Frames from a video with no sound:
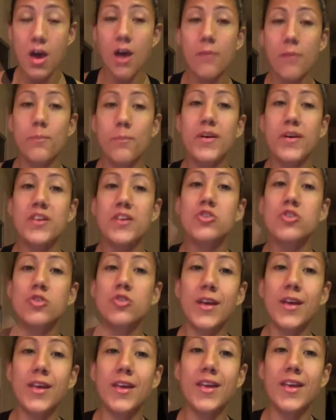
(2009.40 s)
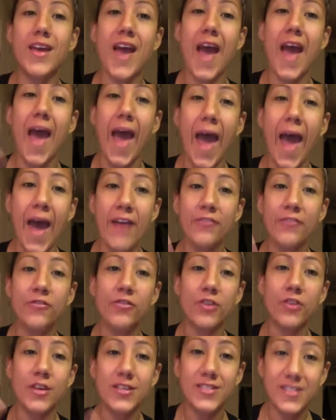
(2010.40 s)
but drinking it
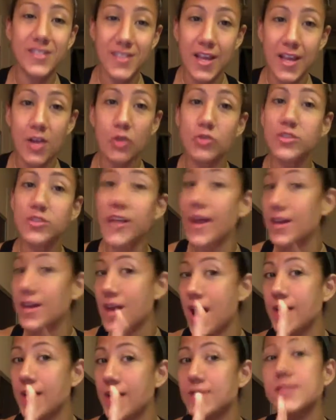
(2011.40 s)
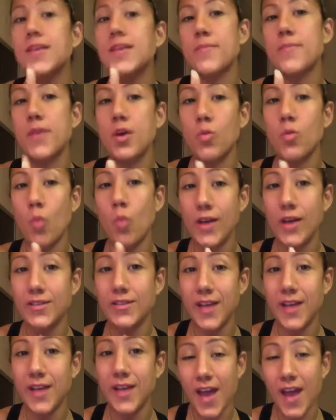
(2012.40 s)
every single day, not skipping one
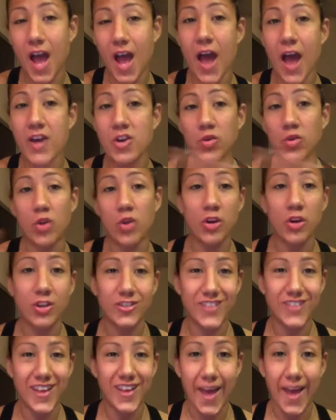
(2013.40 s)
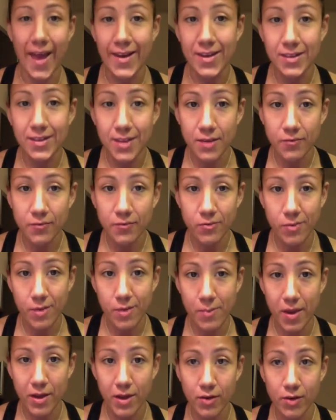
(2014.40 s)
day, I no longer take anything for my
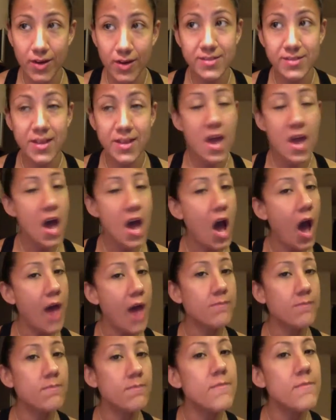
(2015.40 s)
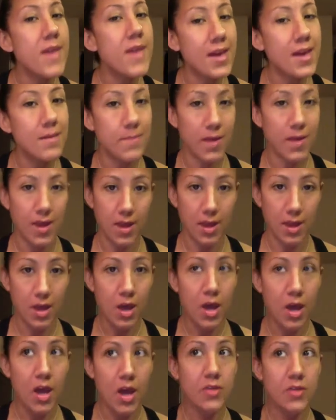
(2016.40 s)
migraines. I maybe,
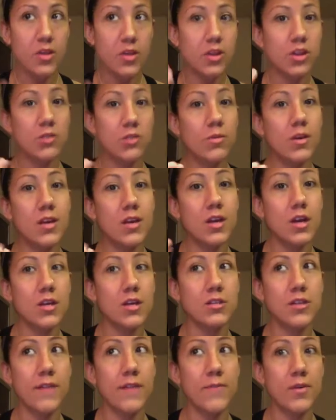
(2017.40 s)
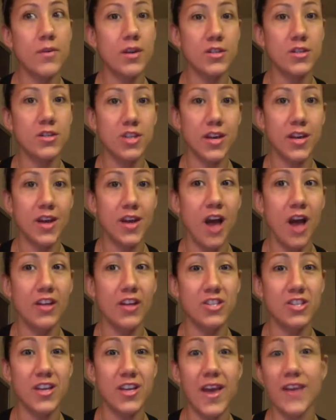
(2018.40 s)
in the 3 years I've been on
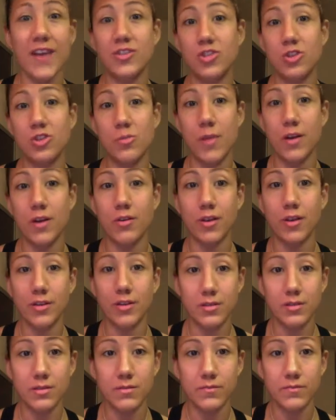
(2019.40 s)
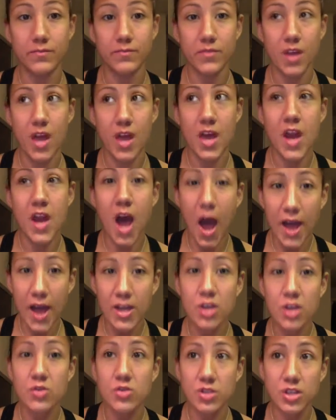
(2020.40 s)
Shakeology, had 2 migraines. And I
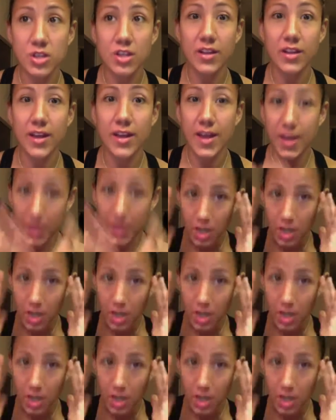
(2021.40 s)
used to